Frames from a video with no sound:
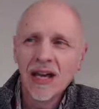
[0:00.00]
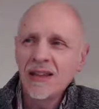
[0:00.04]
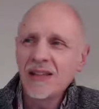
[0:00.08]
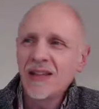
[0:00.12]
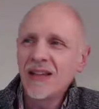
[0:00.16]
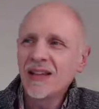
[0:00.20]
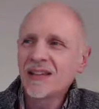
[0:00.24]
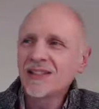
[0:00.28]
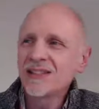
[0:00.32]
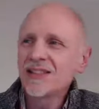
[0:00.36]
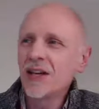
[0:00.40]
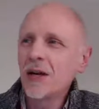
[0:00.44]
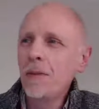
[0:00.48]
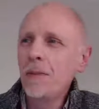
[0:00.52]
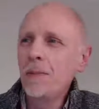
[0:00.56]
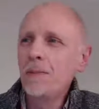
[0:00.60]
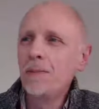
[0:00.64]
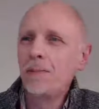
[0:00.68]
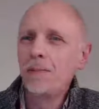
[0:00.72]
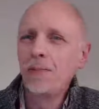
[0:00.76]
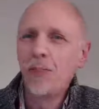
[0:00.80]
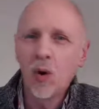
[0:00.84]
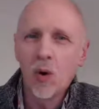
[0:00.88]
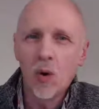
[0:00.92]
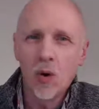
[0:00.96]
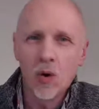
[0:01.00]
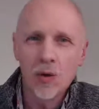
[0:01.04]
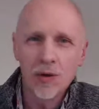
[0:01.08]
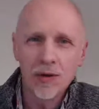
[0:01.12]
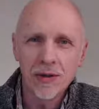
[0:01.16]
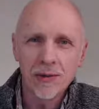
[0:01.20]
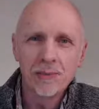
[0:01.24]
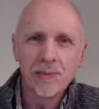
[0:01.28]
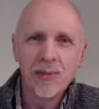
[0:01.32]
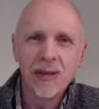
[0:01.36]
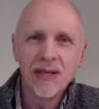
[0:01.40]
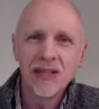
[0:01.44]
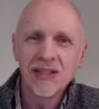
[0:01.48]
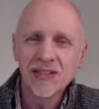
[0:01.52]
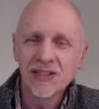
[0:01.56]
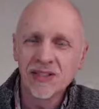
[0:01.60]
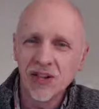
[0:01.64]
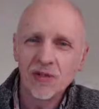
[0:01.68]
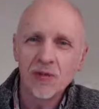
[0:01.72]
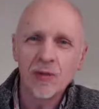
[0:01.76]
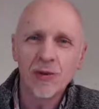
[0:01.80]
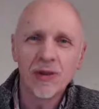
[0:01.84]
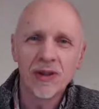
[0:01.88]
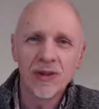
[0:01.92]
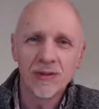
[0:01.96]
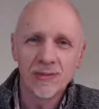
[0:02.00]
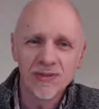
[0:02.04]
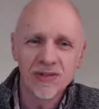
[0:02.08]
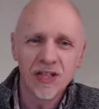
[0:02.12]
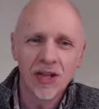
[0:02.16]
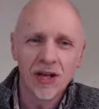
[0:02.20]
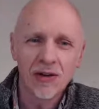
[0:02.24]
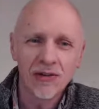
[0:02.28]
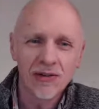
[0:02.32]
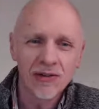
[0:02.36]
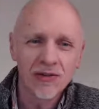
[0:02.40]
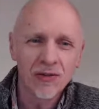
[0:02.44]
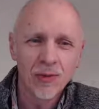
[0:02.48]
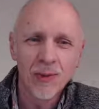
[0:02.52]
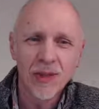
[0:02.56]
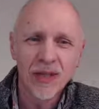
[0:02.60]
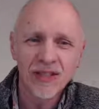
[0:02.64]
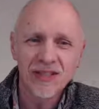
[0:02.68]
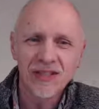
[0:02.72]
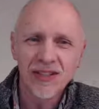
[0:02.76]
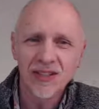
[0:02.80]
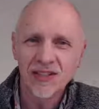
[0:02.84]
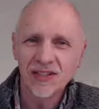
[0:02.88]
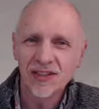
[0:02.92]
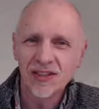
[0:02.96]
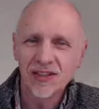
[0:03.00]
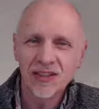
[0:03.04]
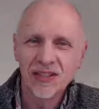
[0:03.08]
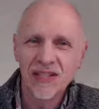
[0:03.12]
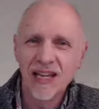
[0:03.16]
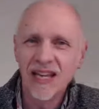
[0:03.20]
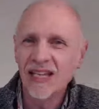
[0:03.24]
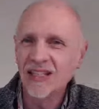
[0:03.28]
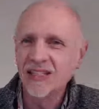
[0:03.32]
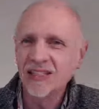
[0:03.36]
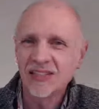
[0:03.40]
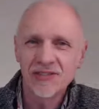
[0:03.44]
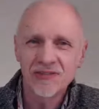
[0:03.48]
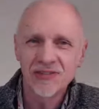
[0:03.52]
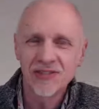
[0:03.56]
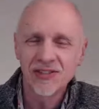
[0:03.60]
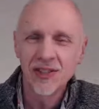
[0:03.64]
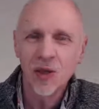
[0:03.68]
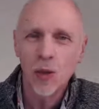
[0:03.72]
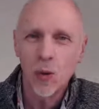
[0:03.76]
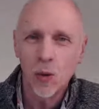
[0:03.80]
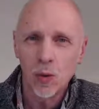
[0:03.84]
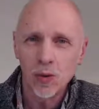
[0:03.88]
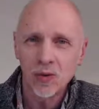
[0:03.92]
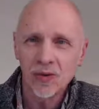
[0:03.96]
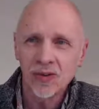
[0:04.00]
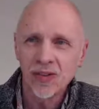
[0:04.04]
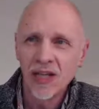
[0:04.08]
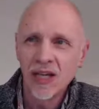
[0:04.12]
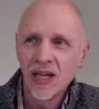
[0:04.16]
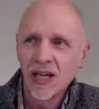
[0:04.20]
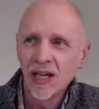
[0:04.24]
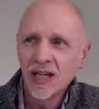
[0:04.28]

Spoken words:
they're so bored and pissed off with themselves for being such negative souls